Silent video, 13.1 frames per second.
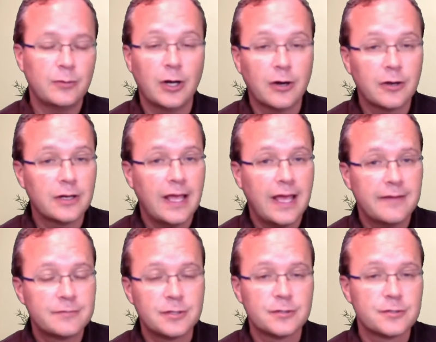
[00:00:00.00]
We are going to
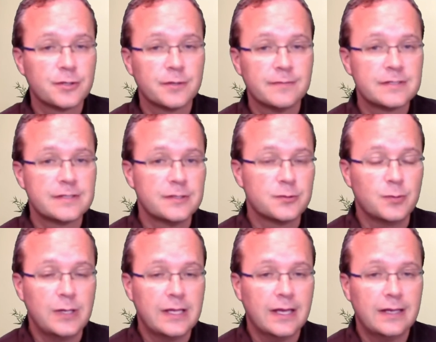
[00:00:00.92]
have church service this
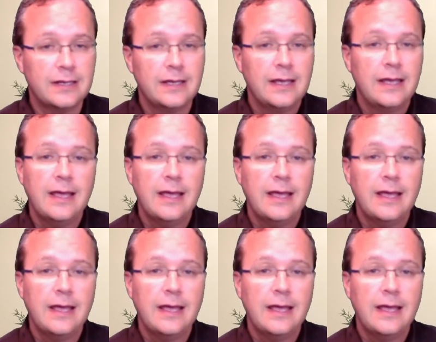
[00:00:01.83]
weekend,